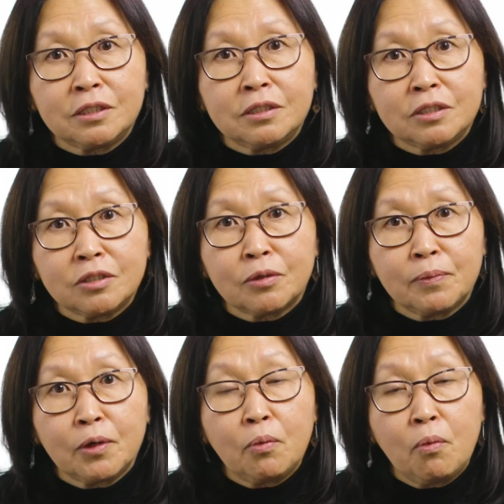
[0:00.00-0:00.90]
to
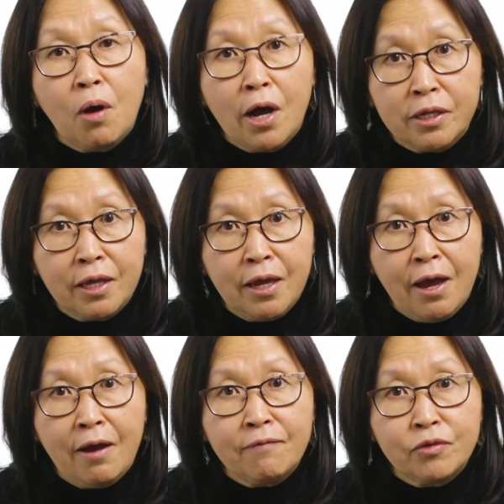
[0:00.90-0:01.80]
determine why they
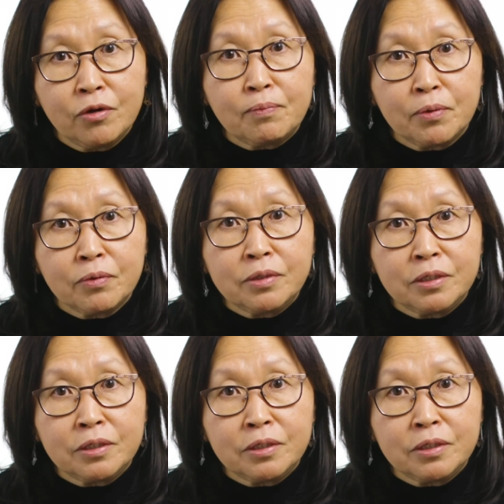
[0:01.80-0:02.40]
have their birth